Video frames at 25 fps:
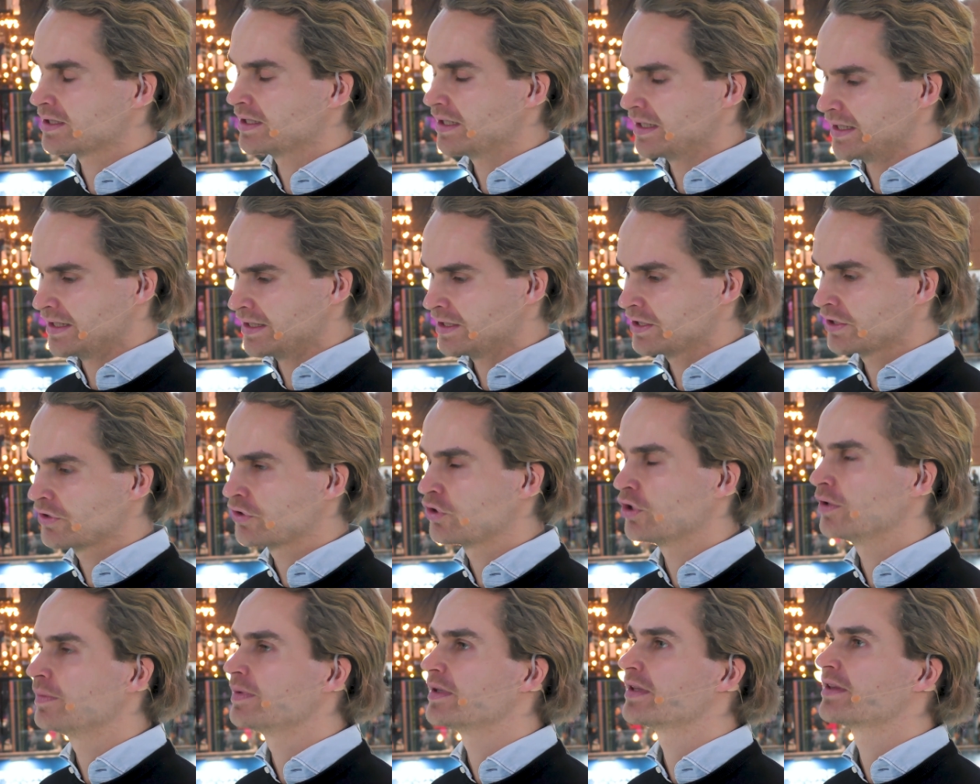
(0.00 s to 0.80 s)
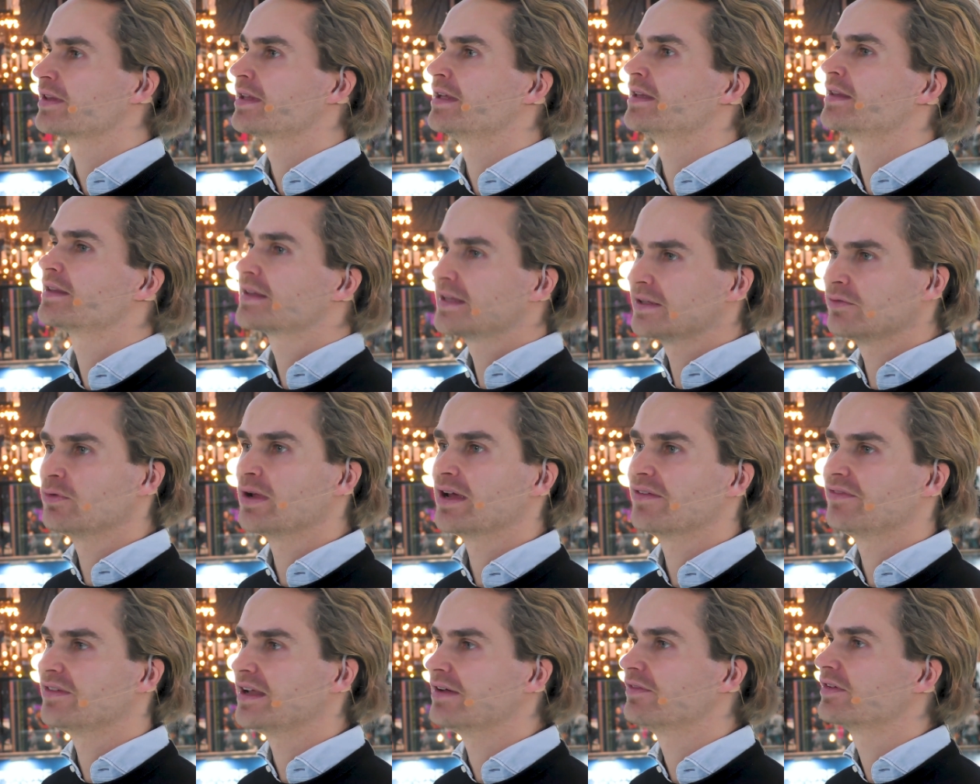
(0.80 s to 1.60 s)
and disturbances that we
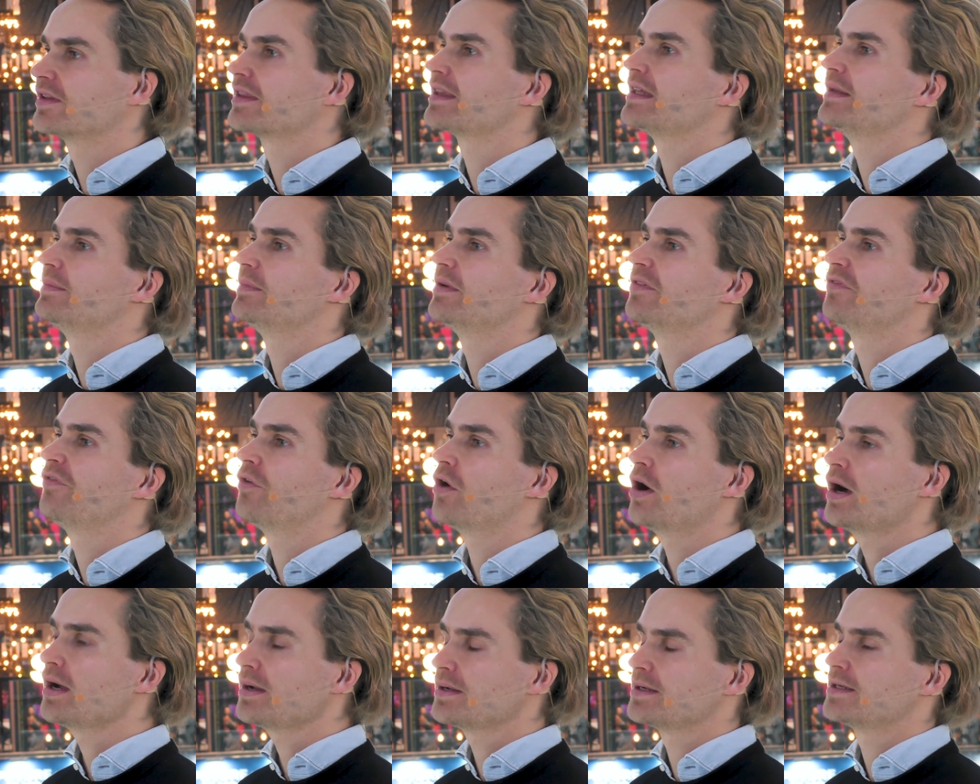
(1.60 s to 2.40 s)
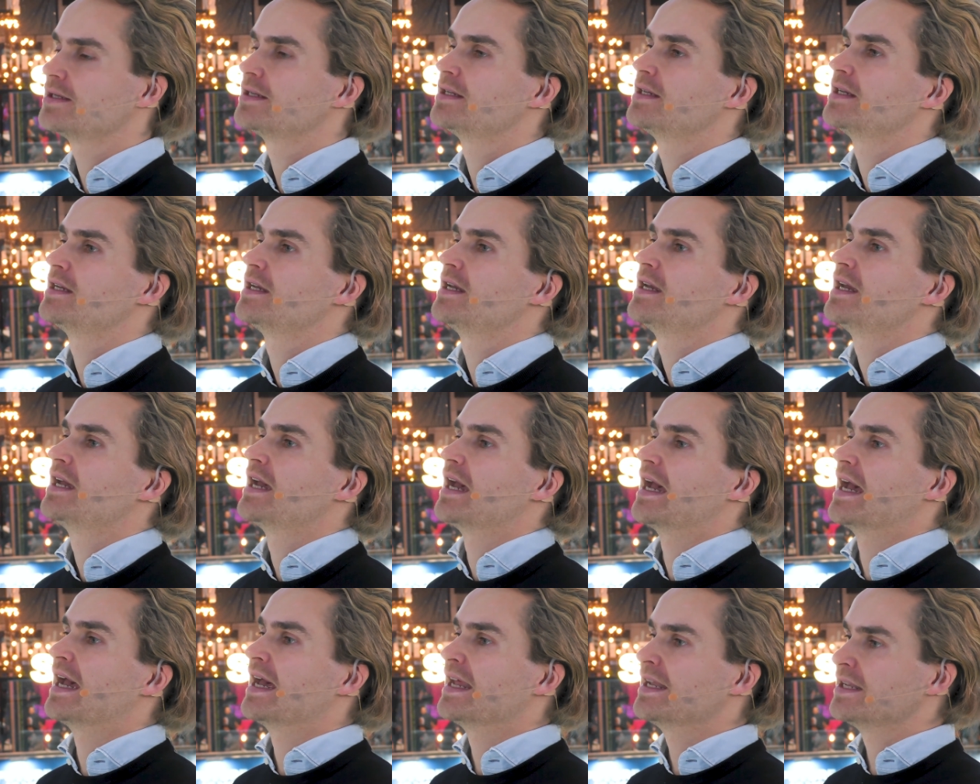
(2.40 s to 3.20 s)
have never seen before.
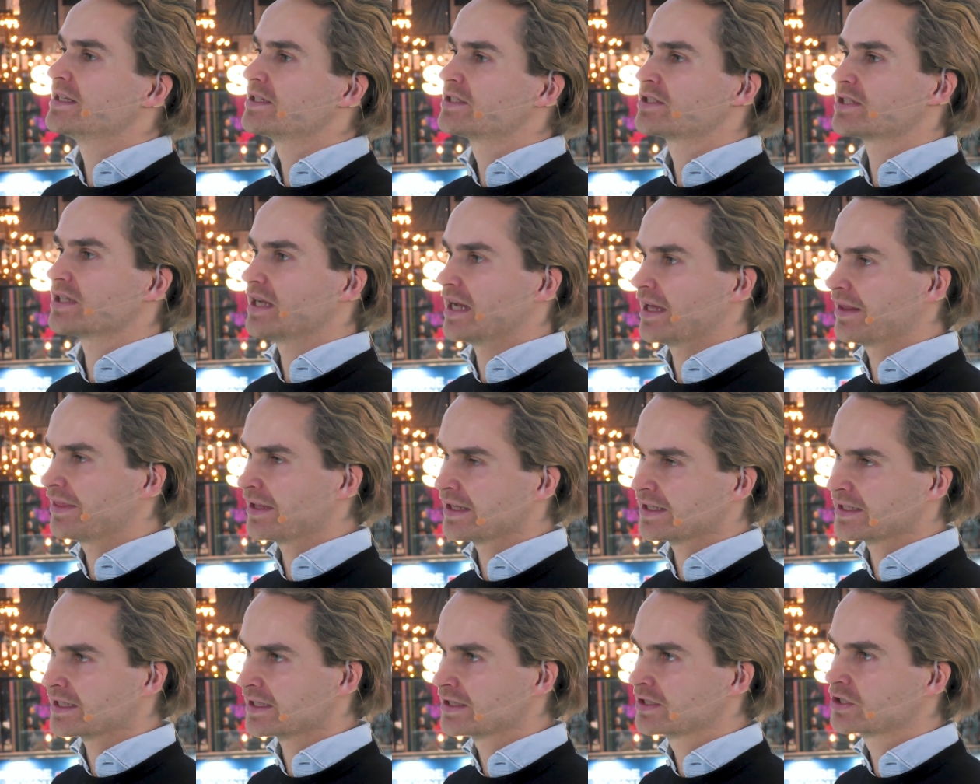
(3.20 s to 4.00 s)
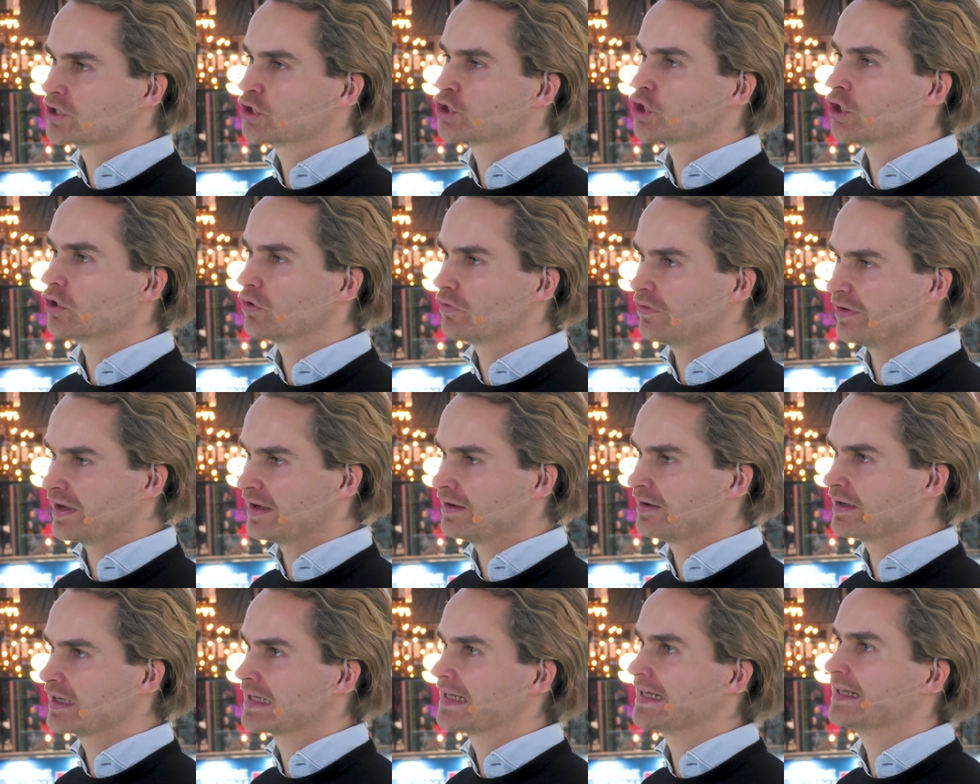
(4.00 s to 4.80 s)
And I think that showed
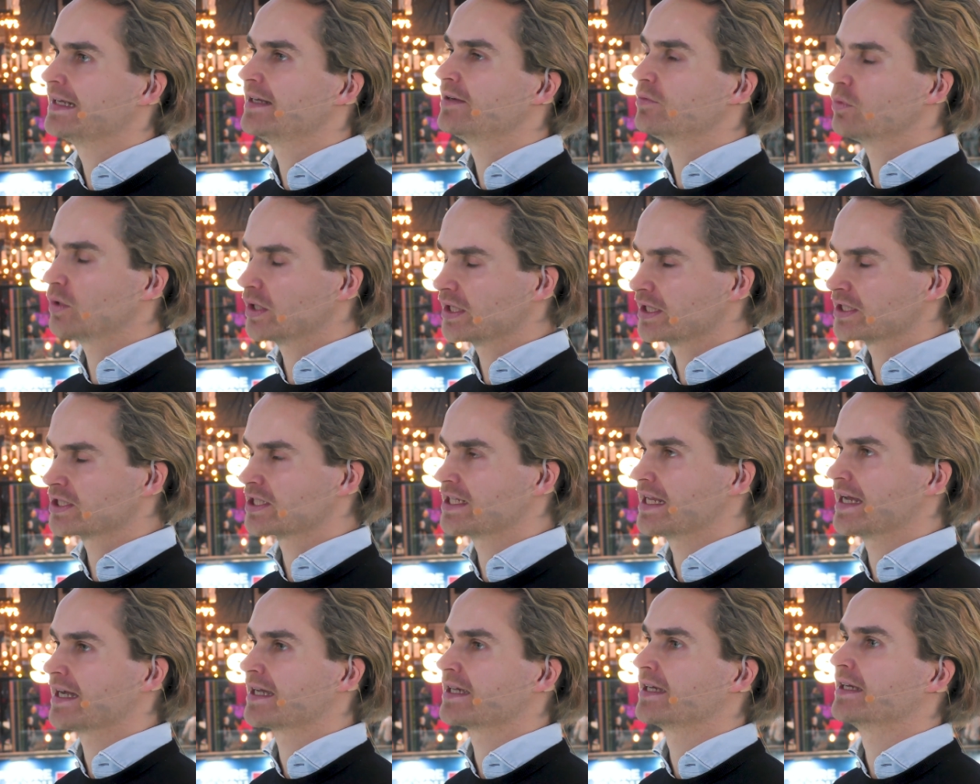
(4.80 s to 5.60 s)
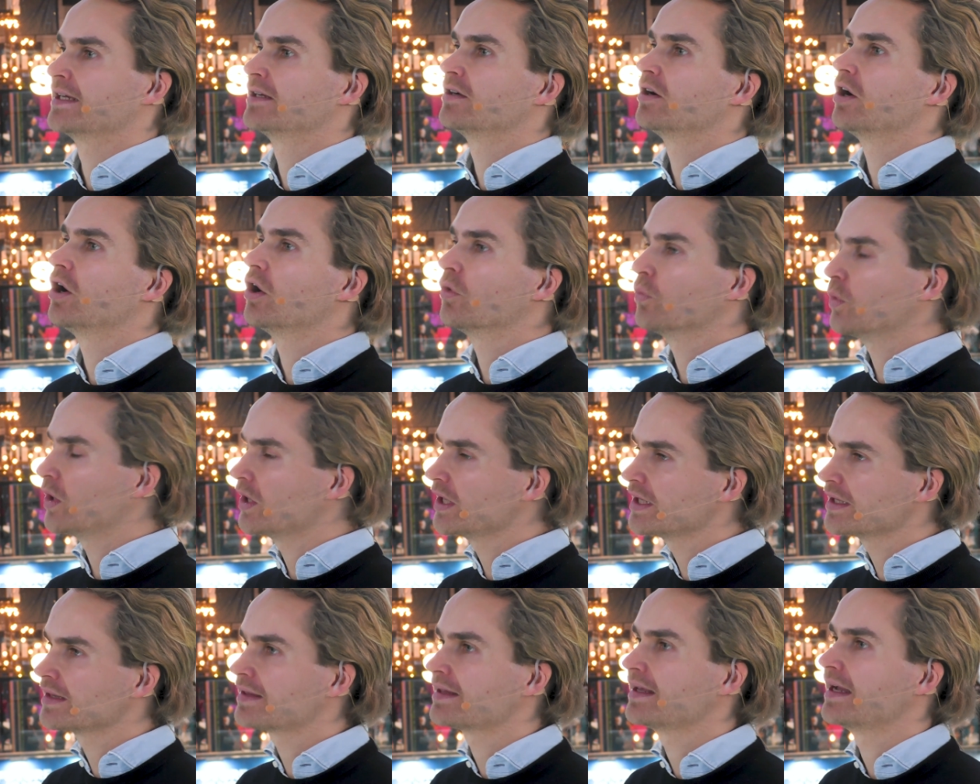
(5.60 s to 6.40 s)
very clearly what is lacking. On
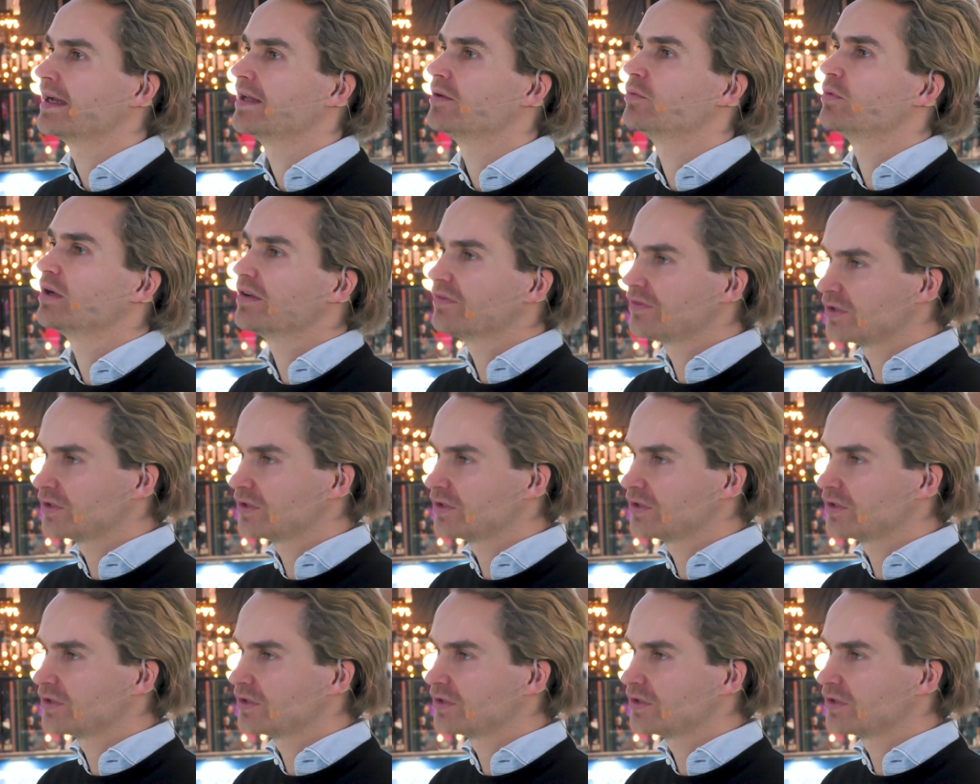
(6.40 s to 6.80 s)
one hand side, we have